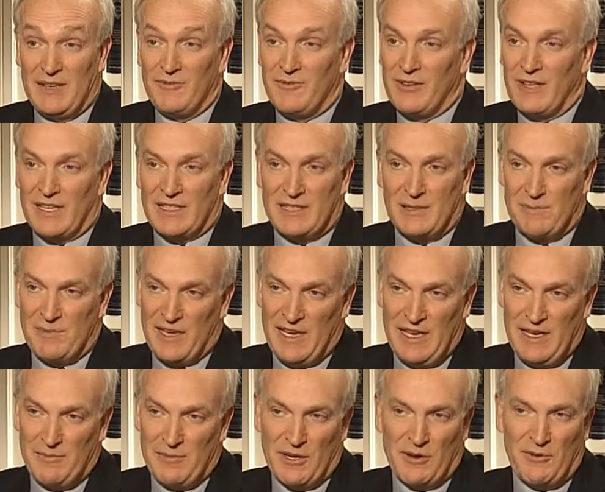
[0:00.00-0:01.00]
influx of
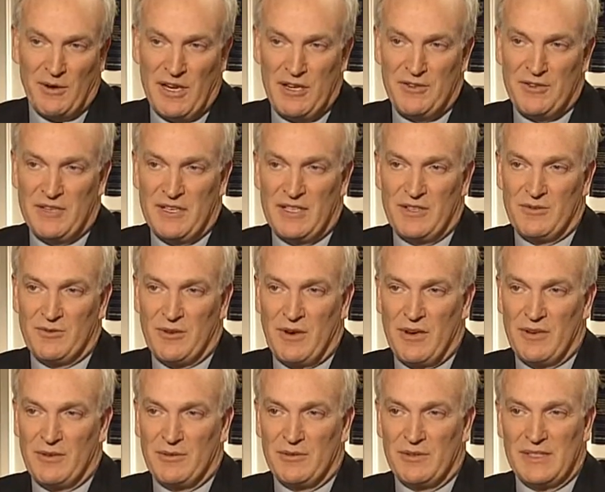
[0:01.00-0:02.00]
immigration in
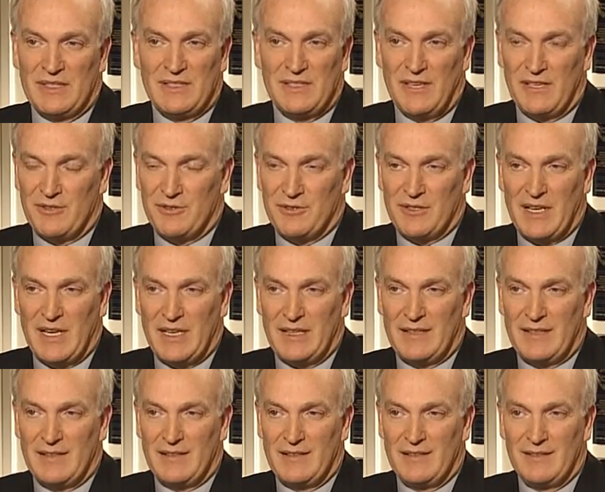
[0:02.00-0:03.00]
Toronto is such that
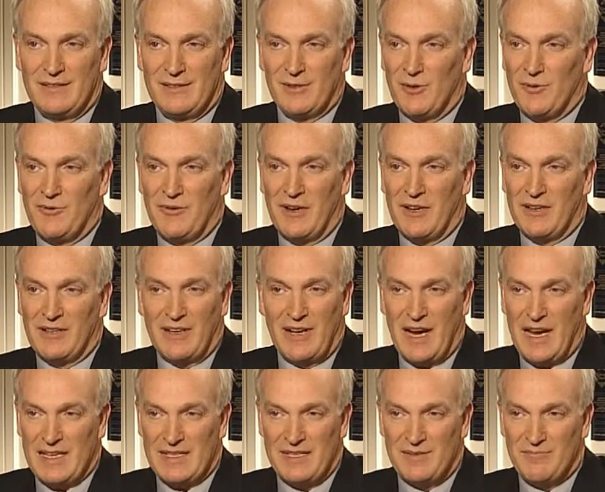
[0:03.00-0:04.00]
so far there
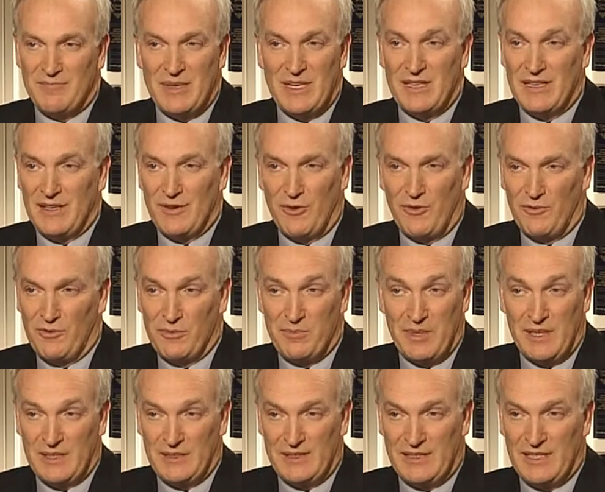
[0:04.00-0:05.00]
hasn't been an
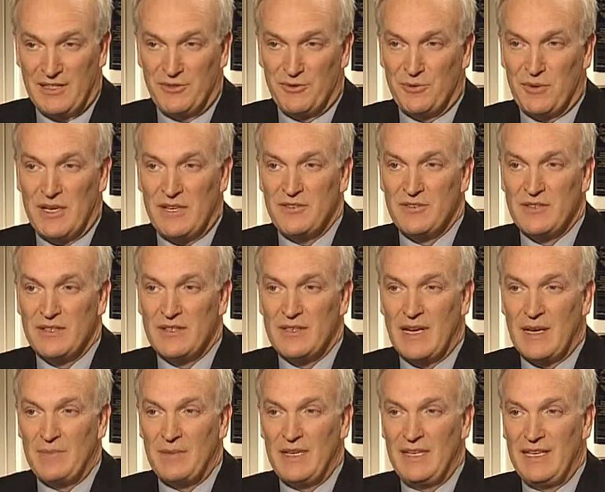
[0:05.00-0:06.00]
overbuilt situation.
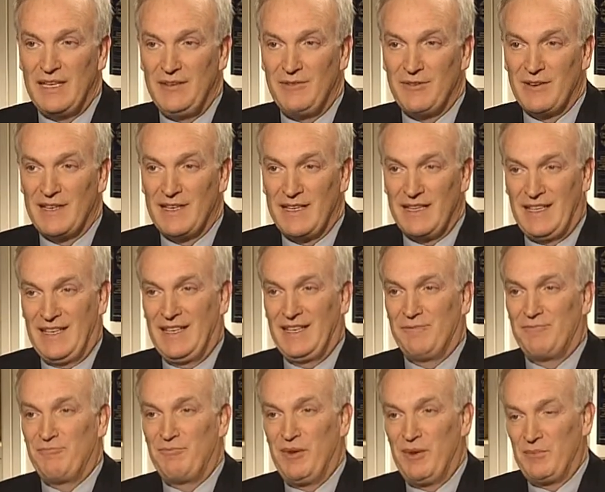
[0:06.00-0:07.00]
I mean, even
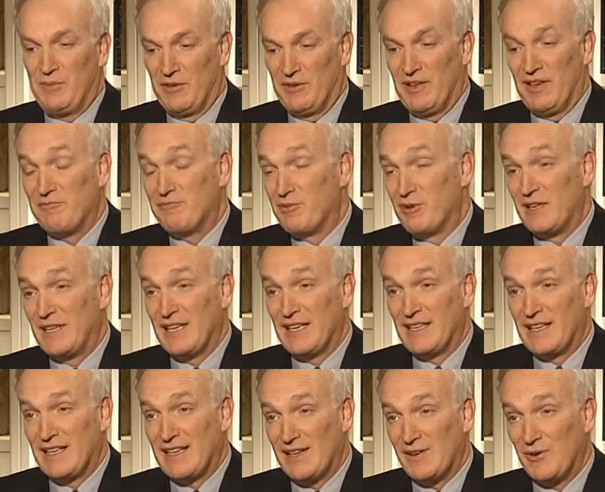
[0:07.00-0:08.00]
if people have
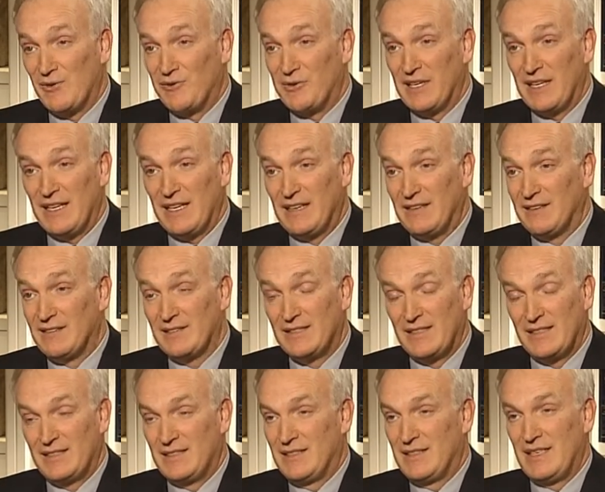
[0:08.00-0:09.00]
predicted it over the years,
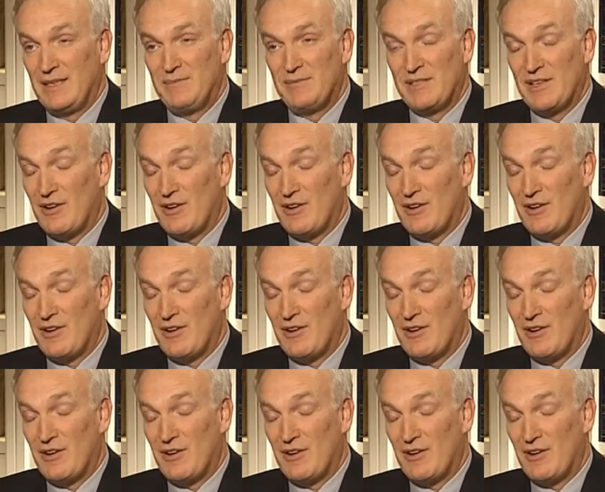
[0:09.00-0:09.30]
it seems